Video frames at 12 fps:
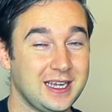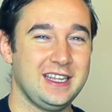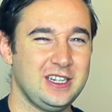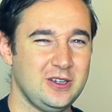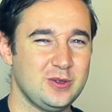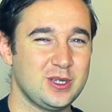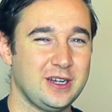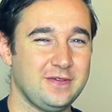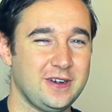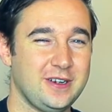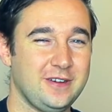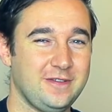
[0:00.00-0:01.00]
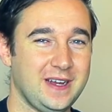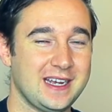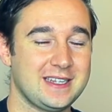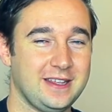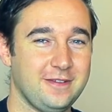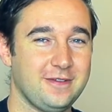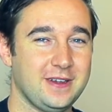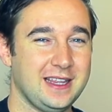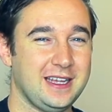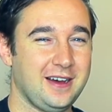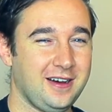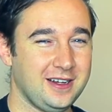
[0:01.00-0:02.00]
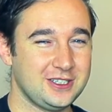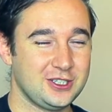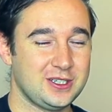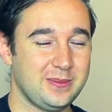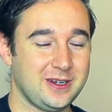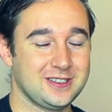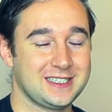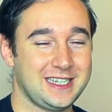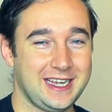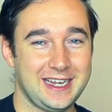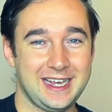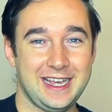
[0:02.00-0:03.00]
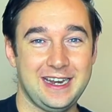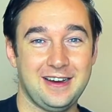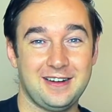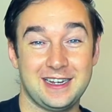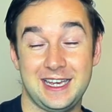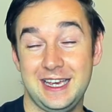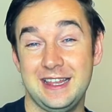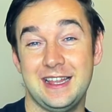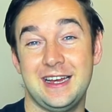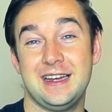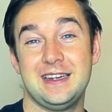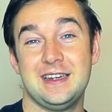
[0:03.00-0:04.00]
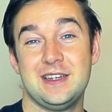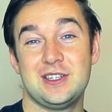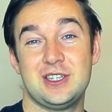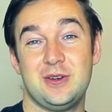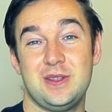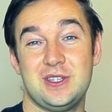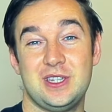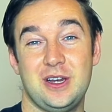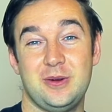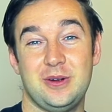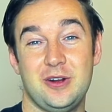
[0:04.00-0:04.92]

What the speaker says: They do sound very effective, and they are just about staying in our key there, so there's no